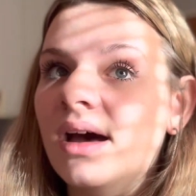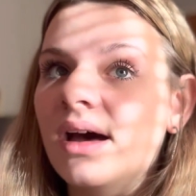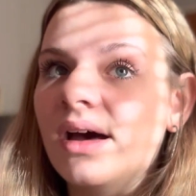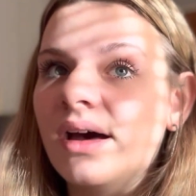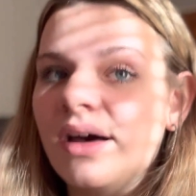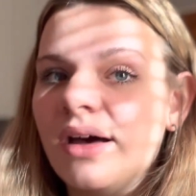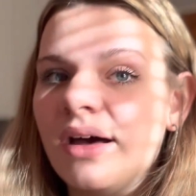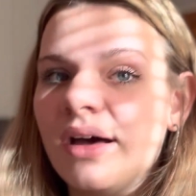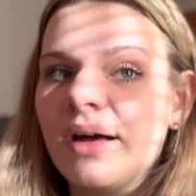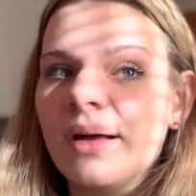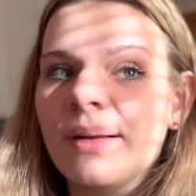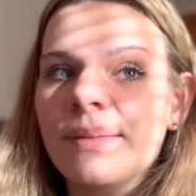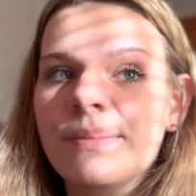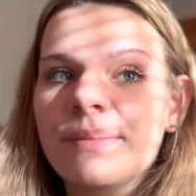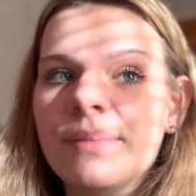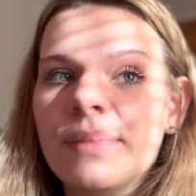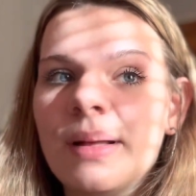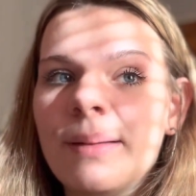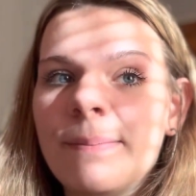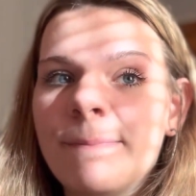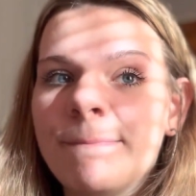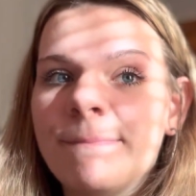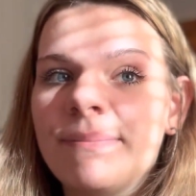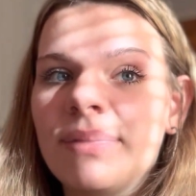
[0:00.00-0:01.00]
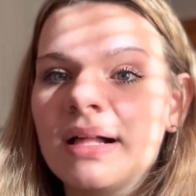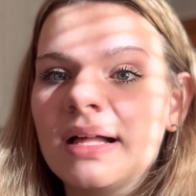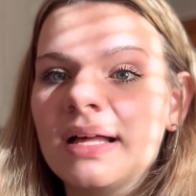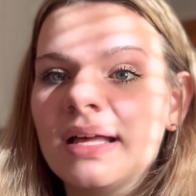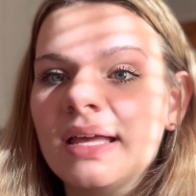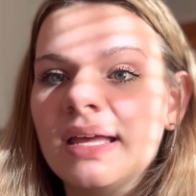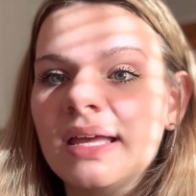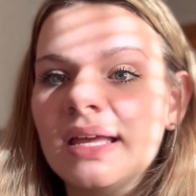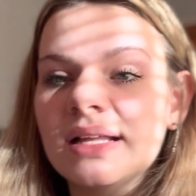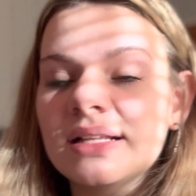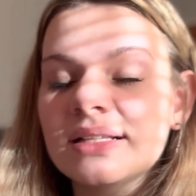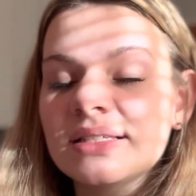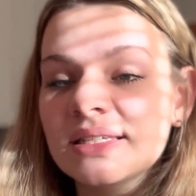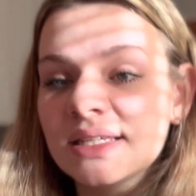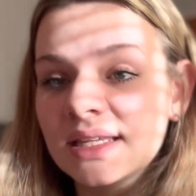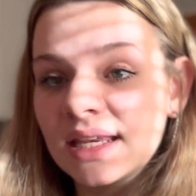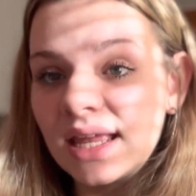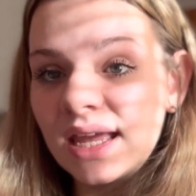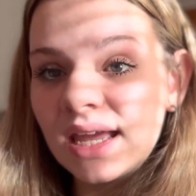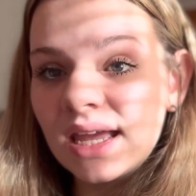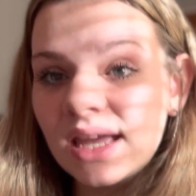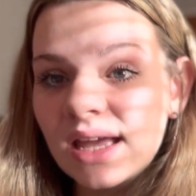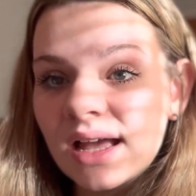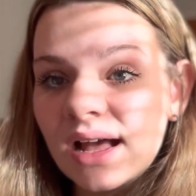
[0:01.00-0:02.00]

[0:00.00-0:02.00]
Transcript: Um, but today